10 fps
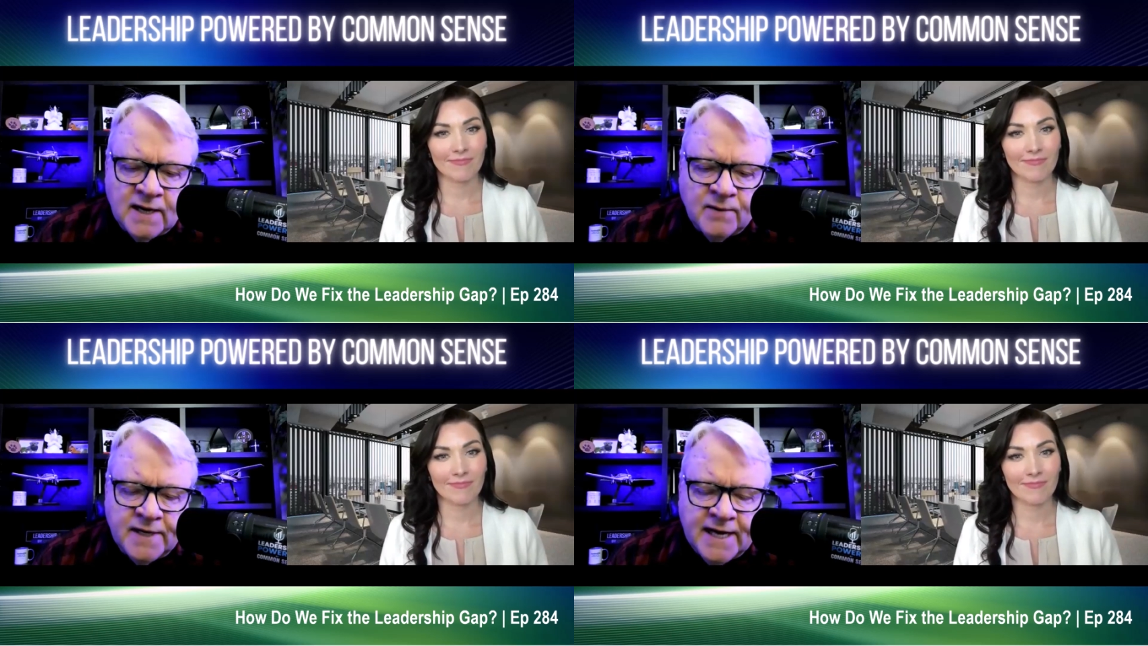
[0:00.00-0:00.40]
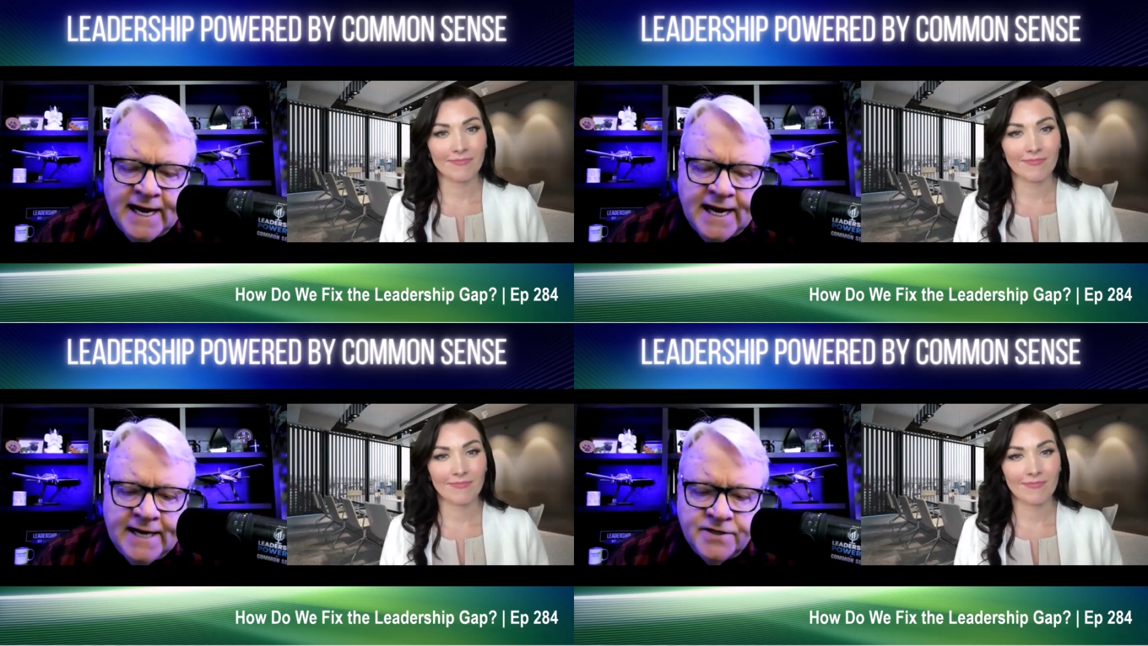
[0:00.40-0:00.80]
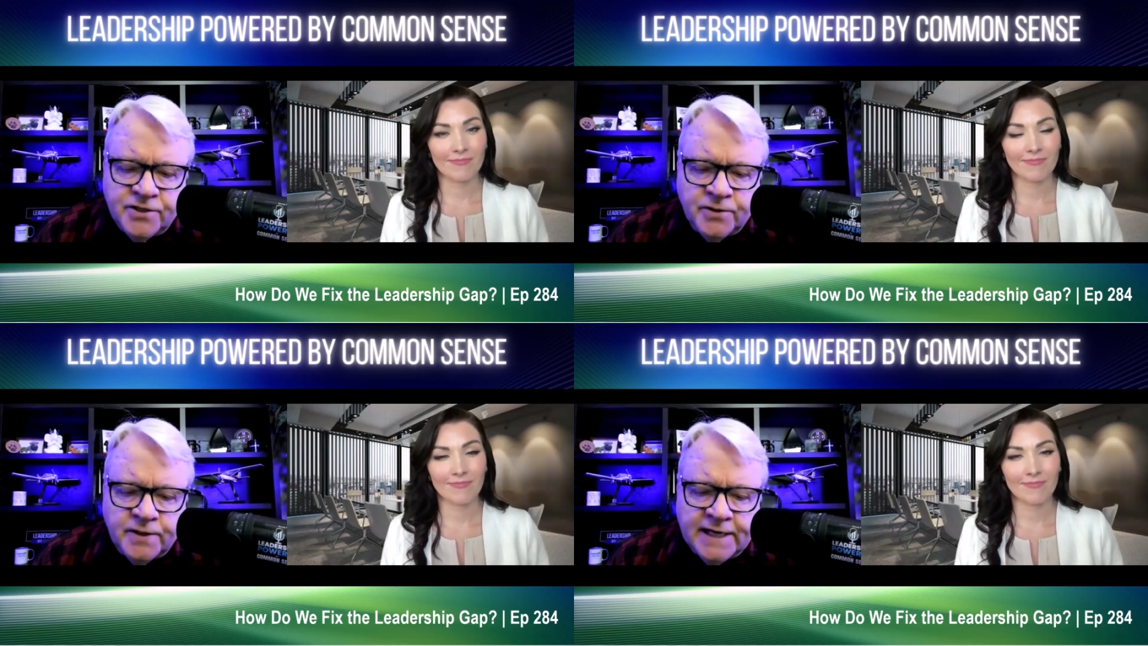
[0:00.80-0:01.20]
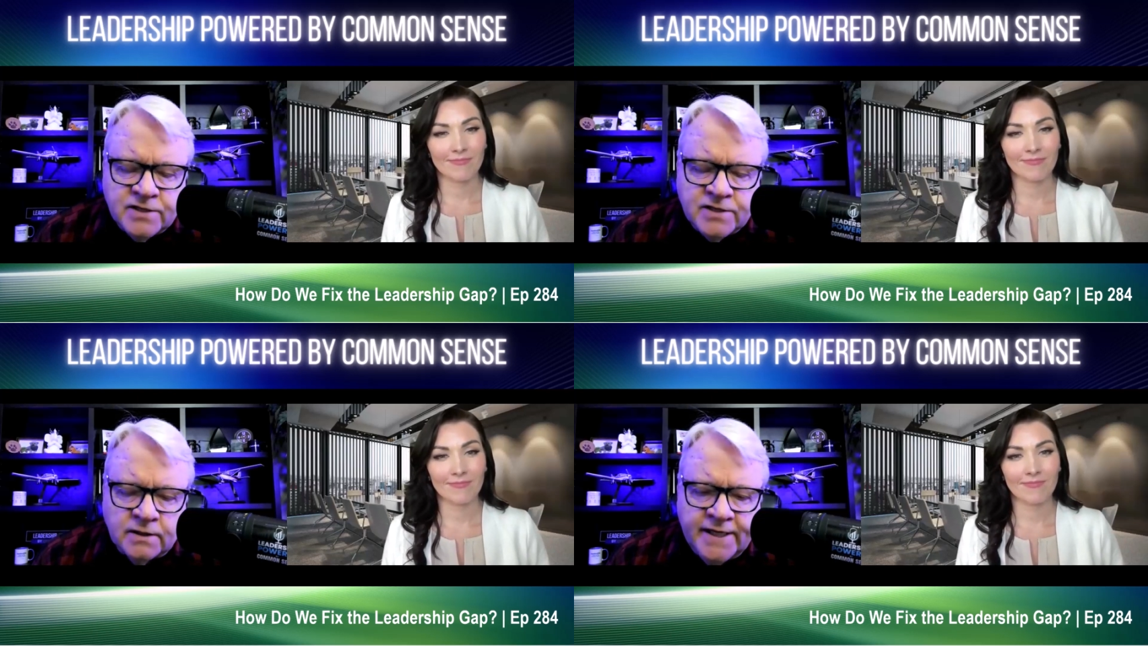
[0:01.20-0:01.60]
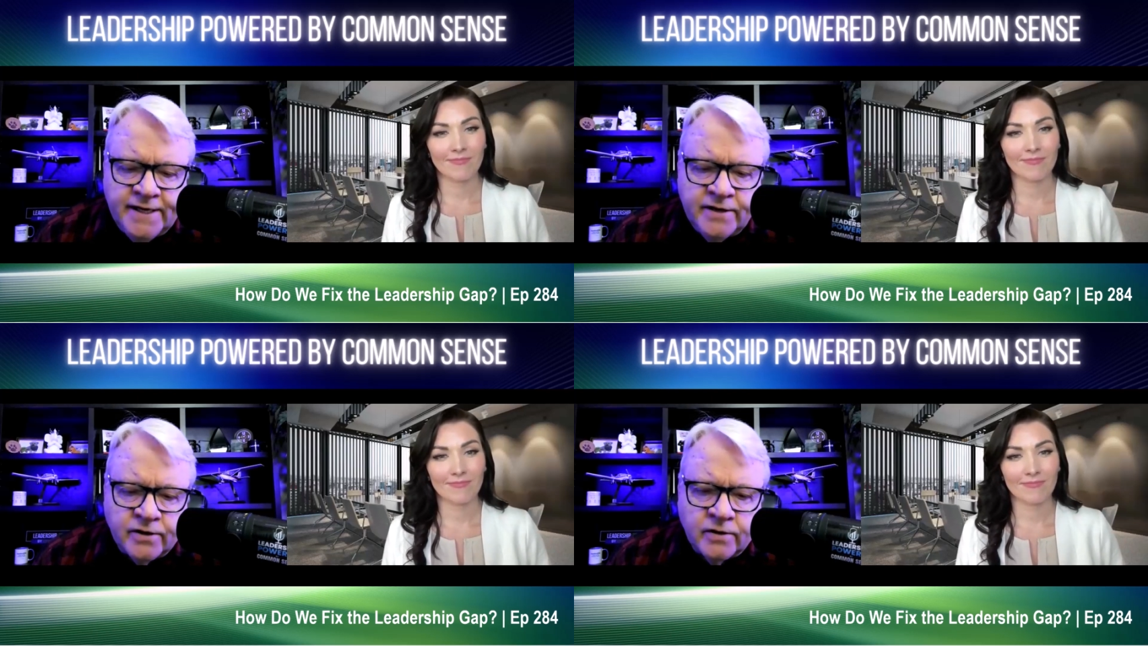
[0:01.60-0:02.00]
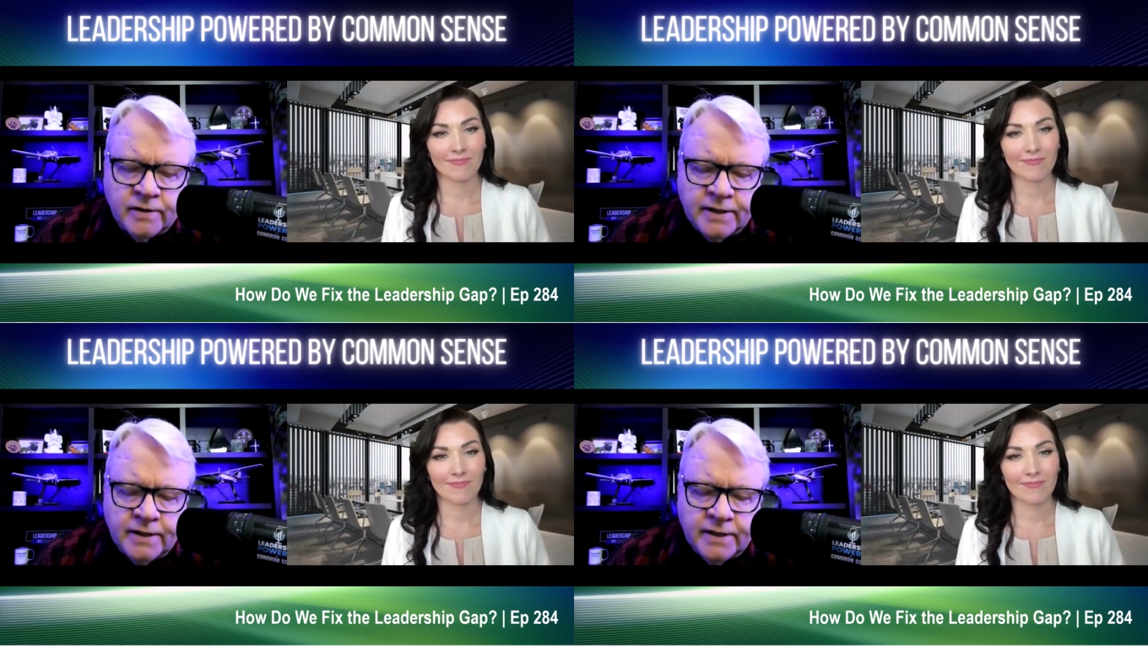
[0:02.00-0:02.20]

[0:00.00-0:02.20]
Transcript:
Speaker 1: I want to add to it as a leader,